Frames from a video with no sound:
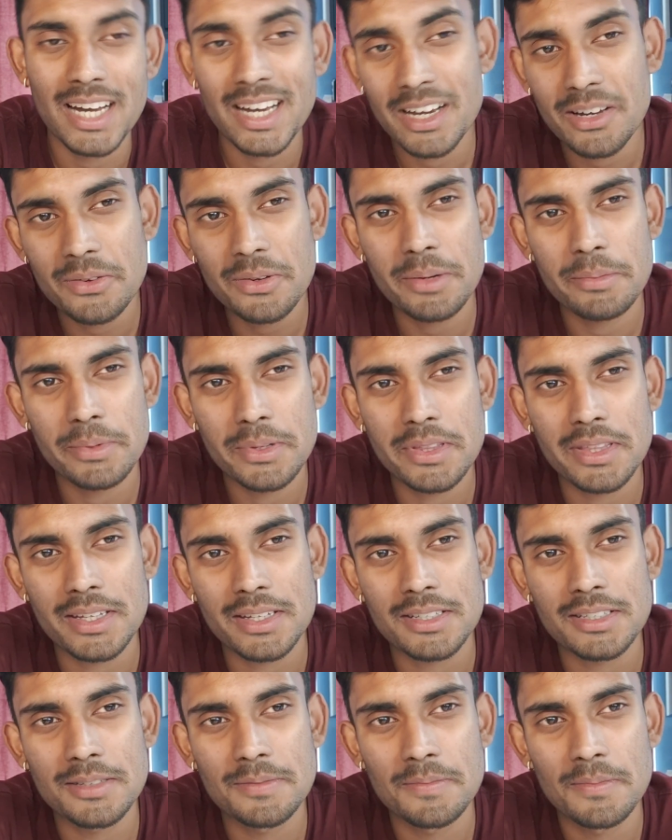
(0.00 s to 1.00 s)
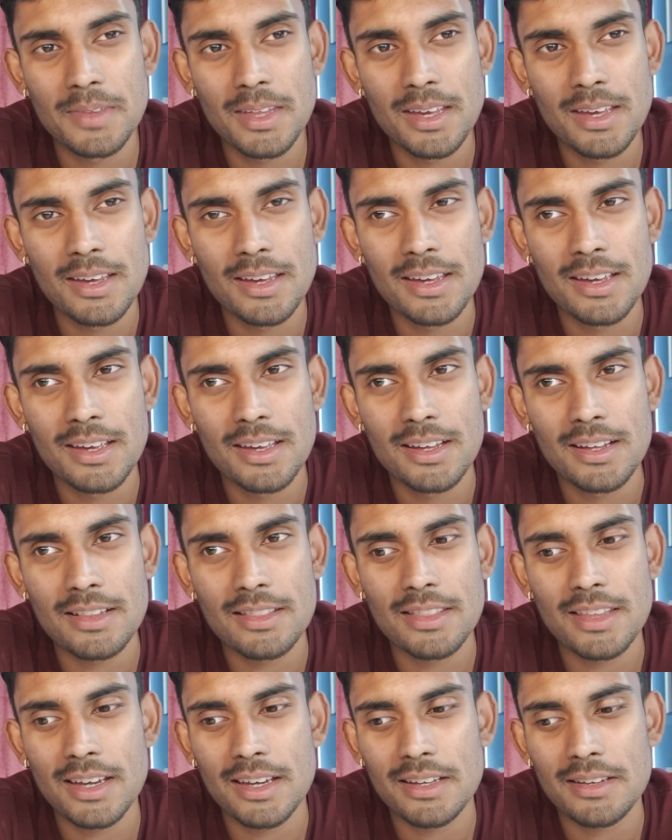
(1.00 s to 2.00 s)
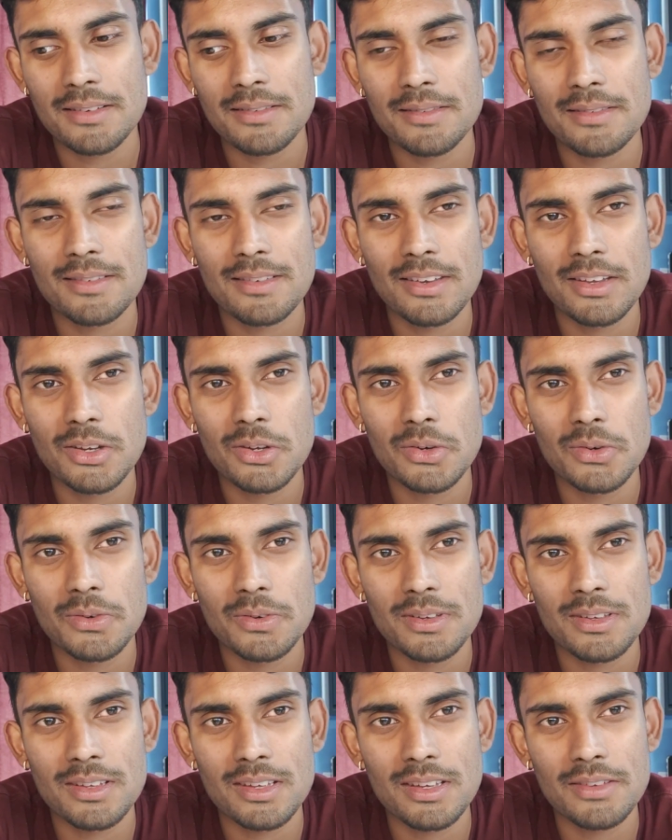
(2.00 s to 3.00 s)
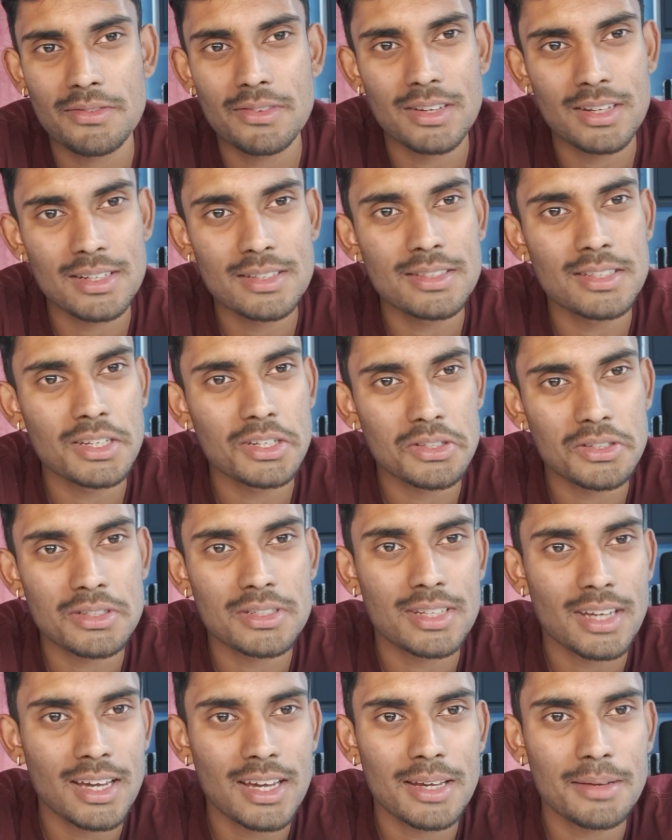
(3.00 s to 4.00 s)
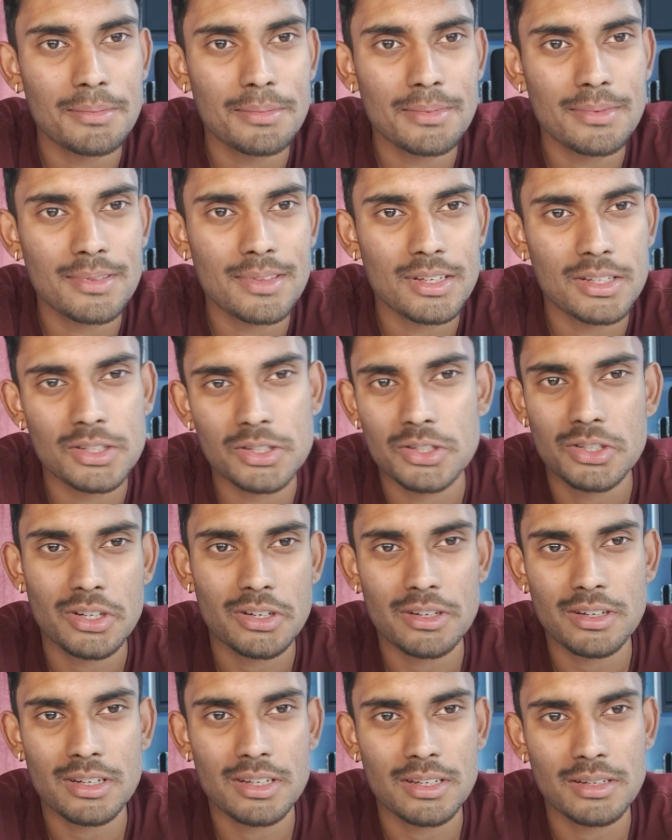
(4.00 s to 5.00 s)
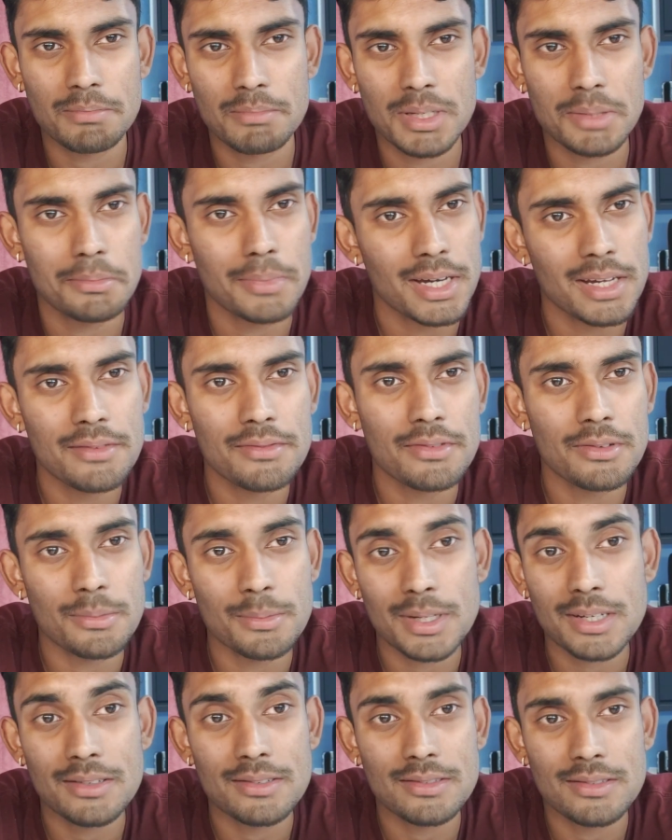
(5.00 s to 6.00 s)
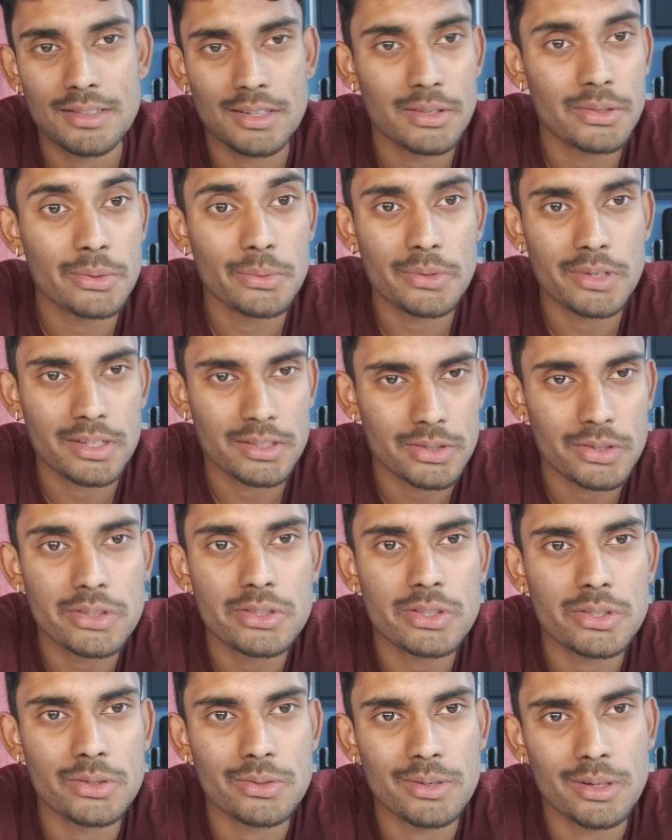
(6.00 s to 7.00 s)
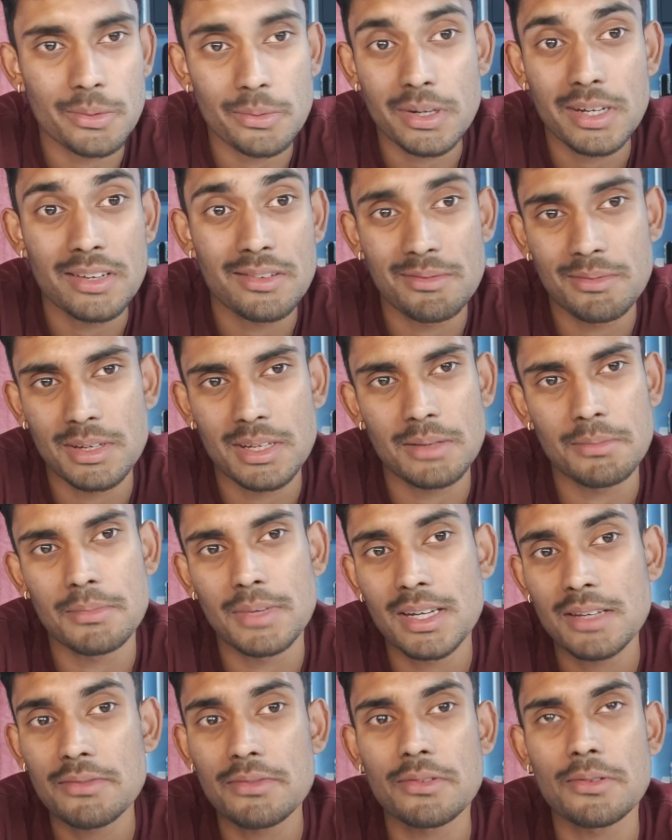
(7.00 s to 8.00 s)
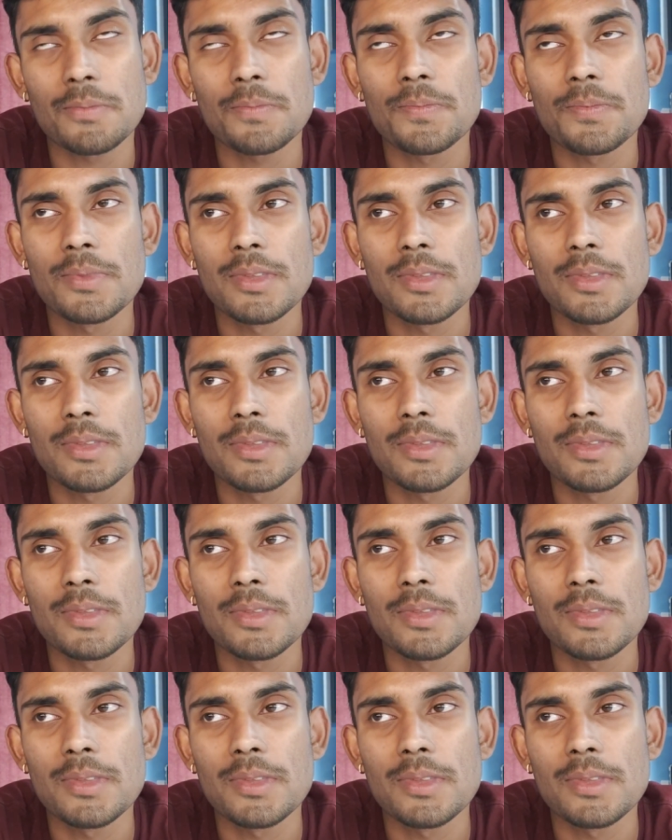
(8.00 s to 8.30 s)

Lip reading: how do I put this? That, you know, if it is the other type, that you're not gonna be mindful, because the other one is also a way of being mindful.